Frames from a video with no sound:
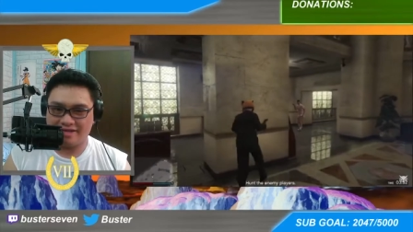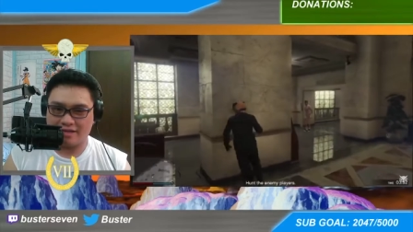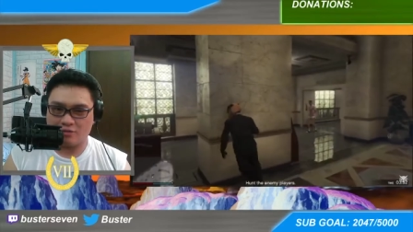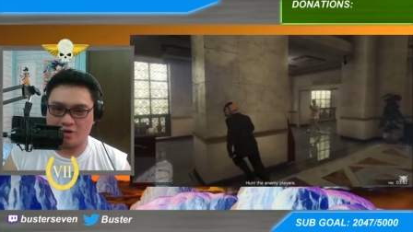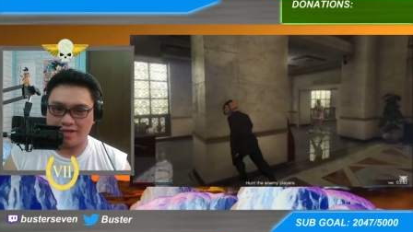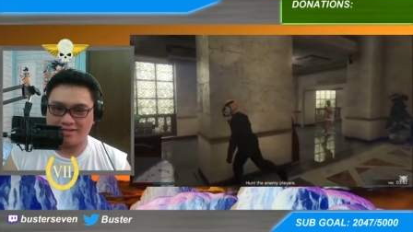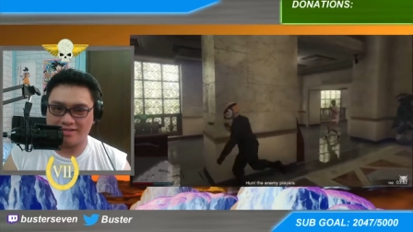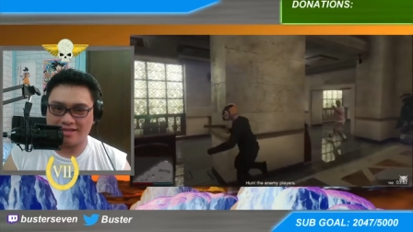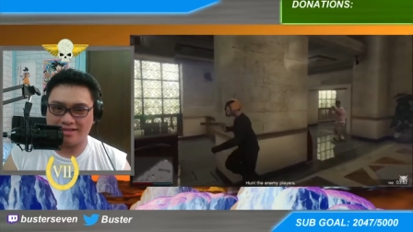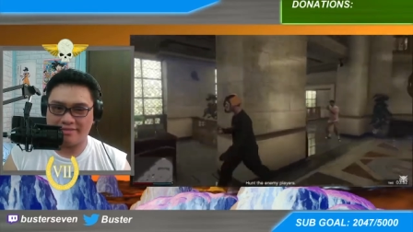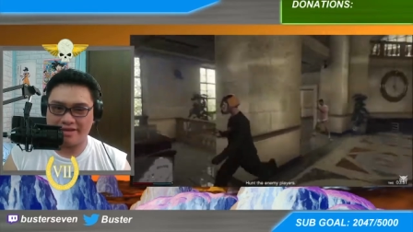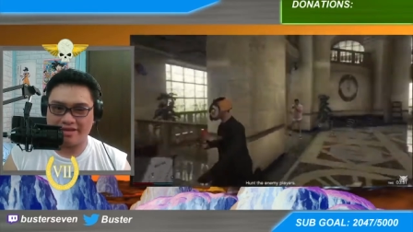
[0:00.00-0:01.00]
You got one oh,
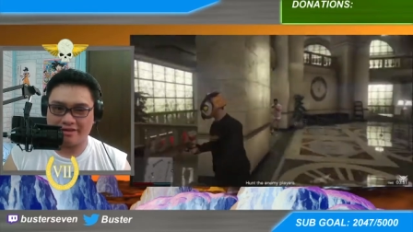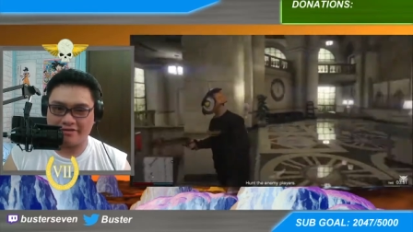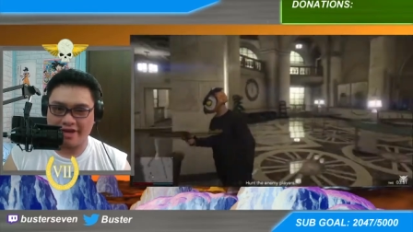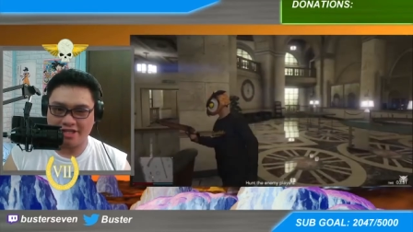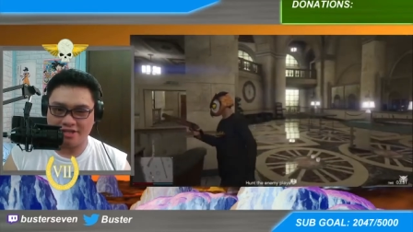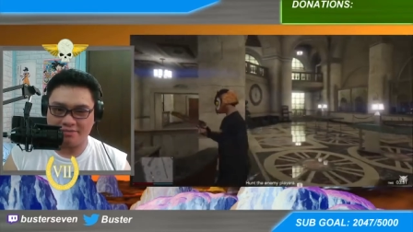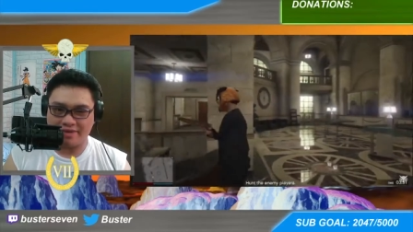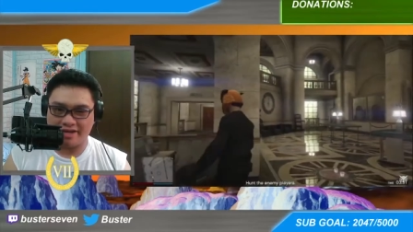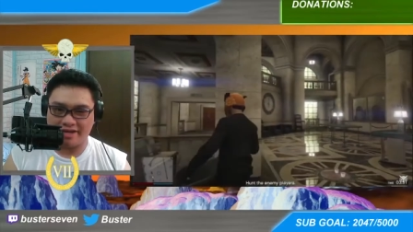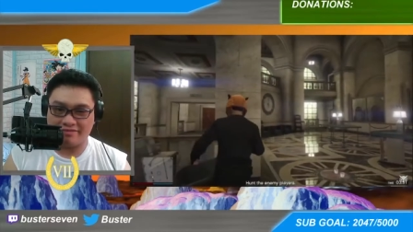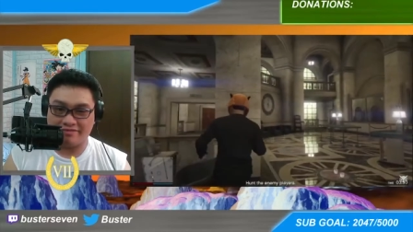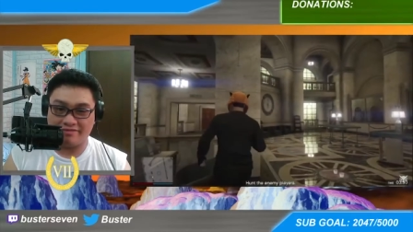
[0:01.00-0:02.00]
centimeter of HP.
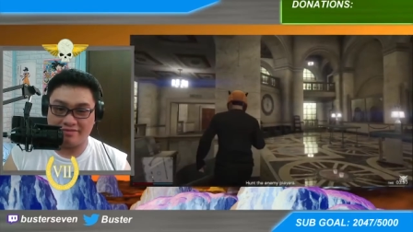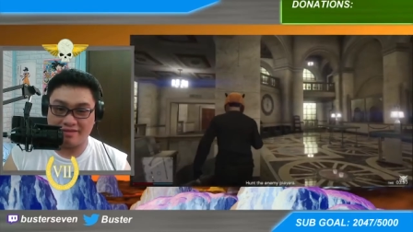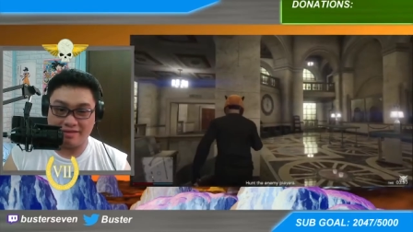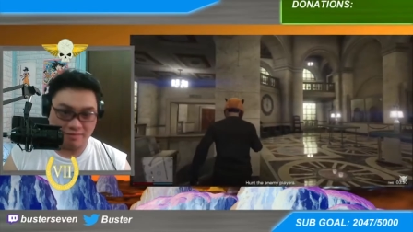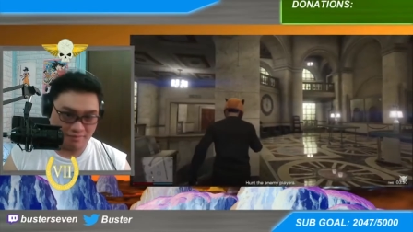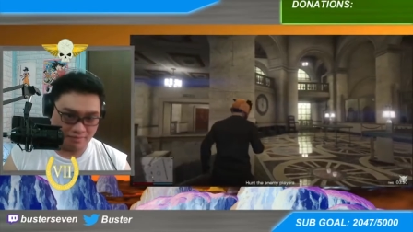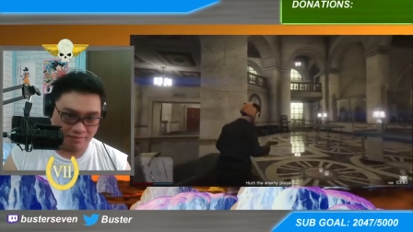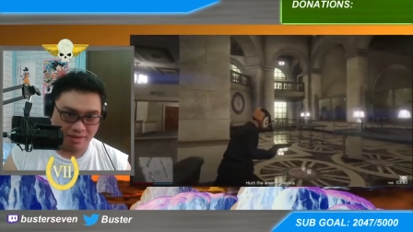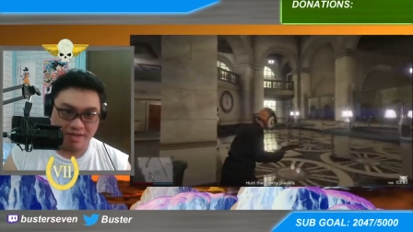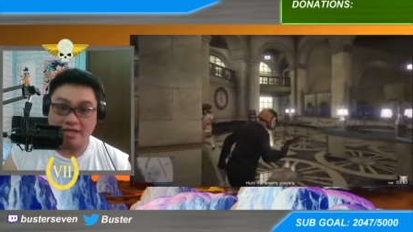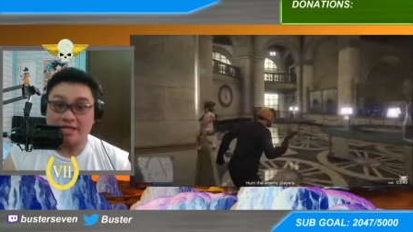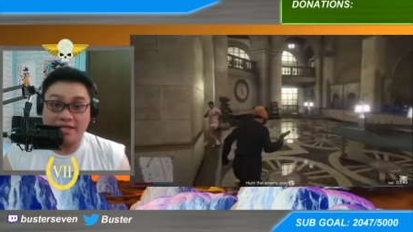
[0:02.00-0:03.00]

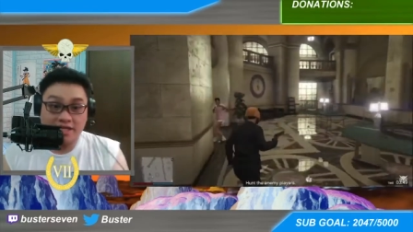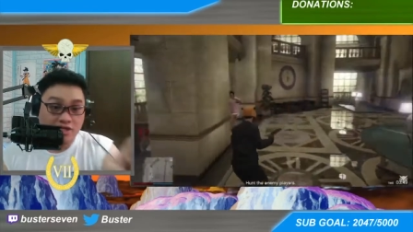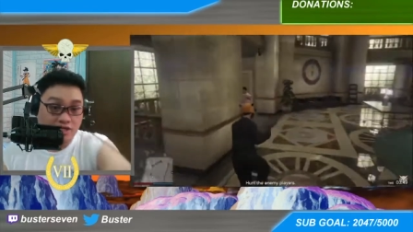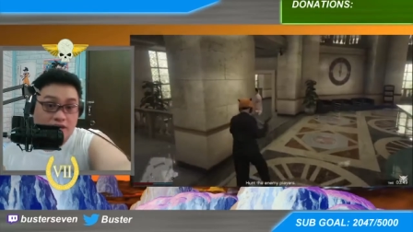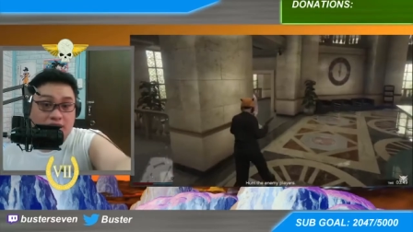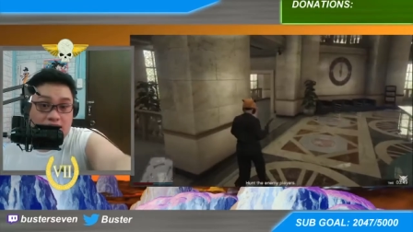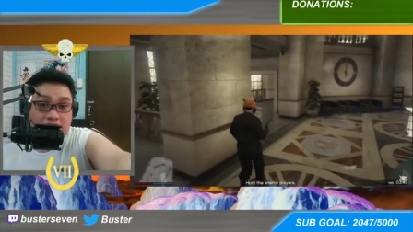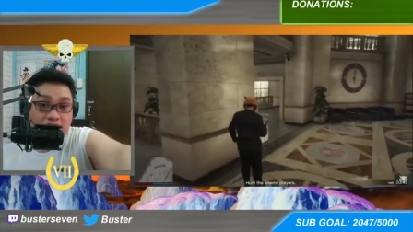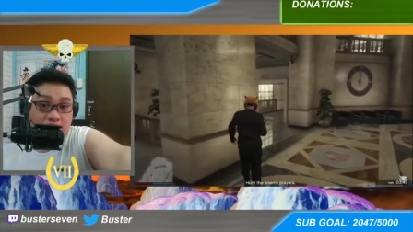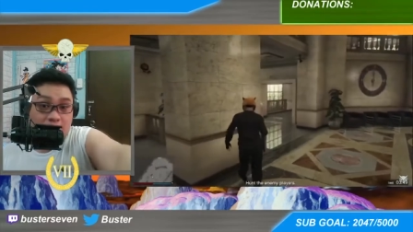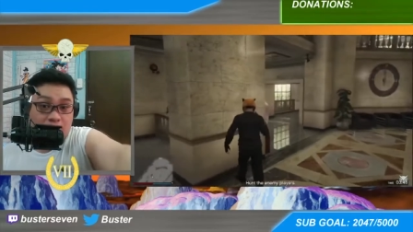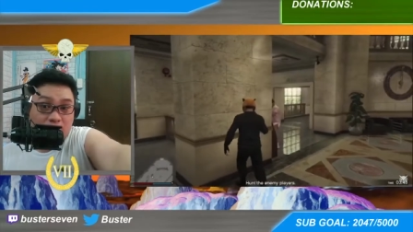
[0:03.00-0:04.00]
Oh, there's there's
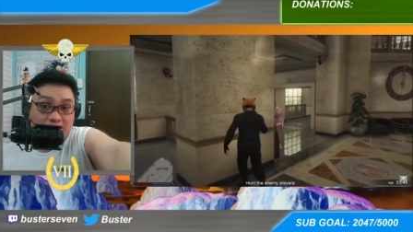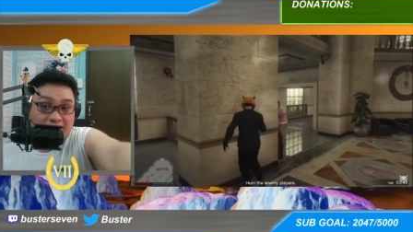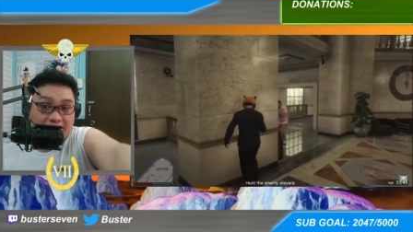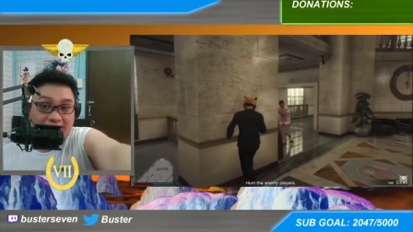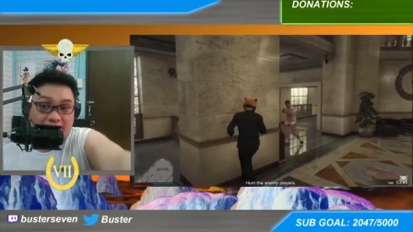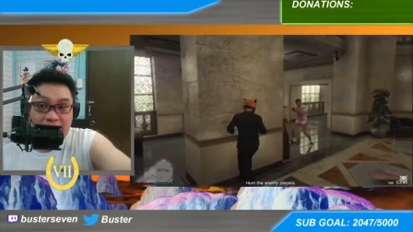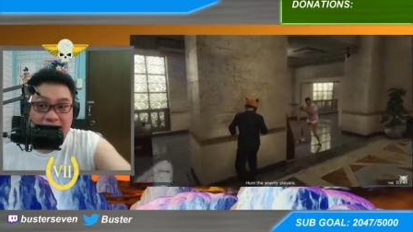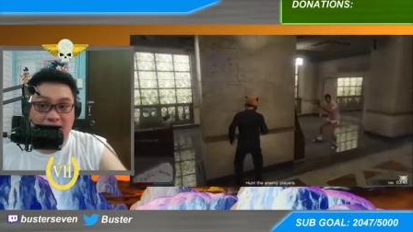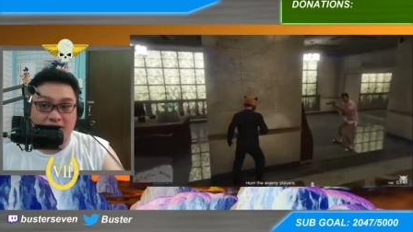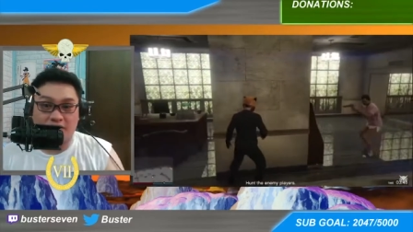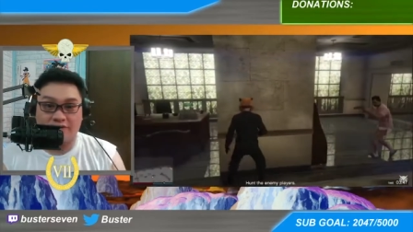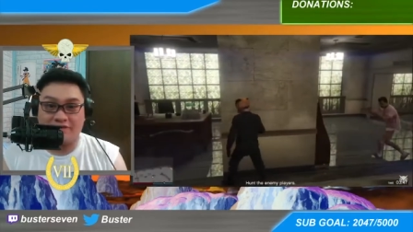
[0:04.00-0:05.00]
a bullet in the
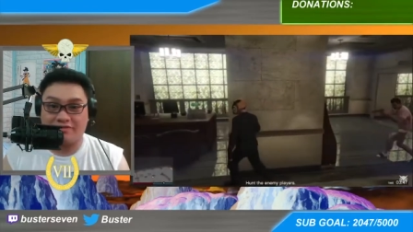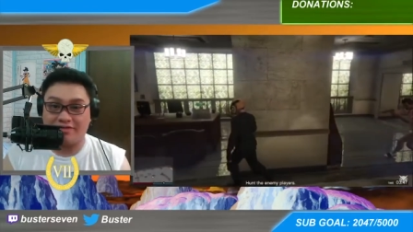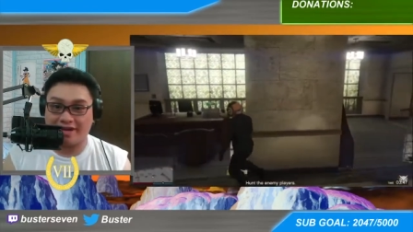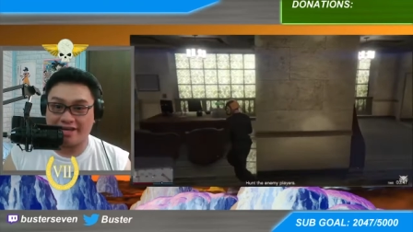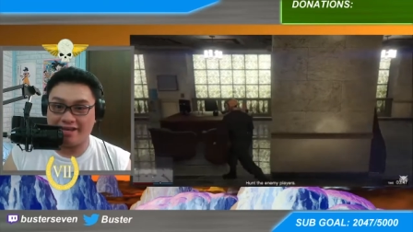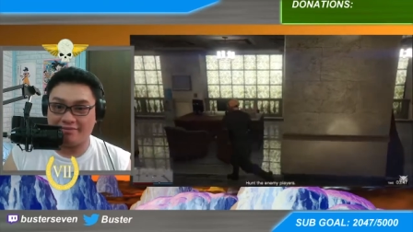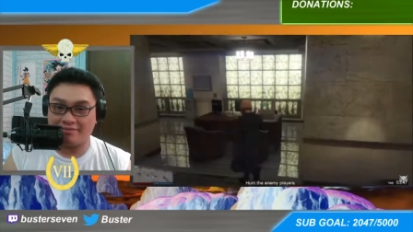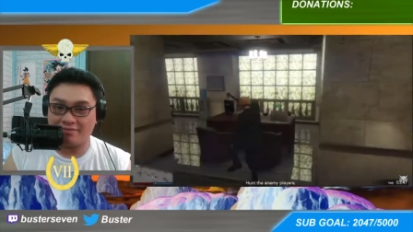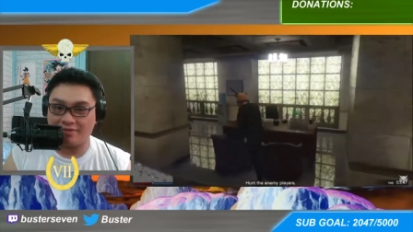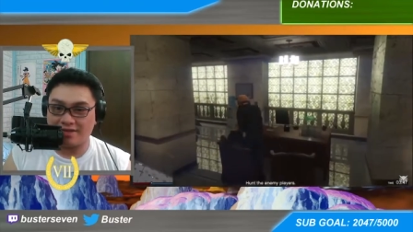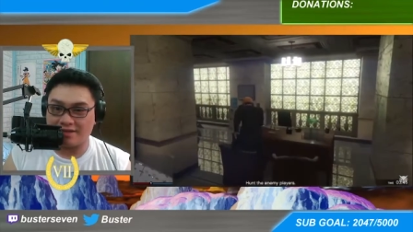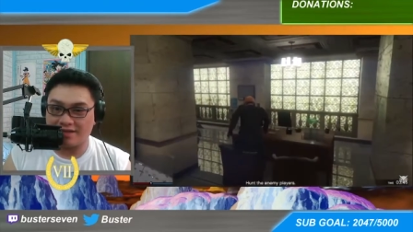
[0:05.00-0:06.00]
middle of the
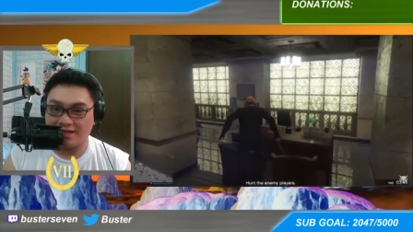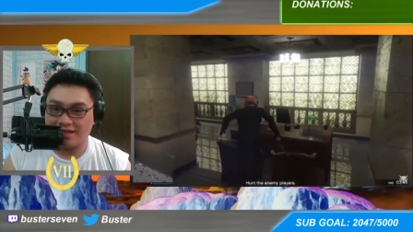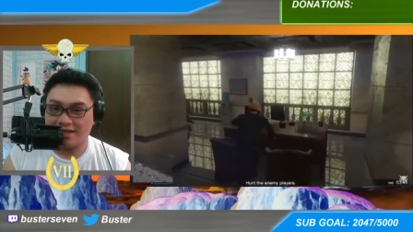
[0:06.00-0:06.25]
freaking. Roger,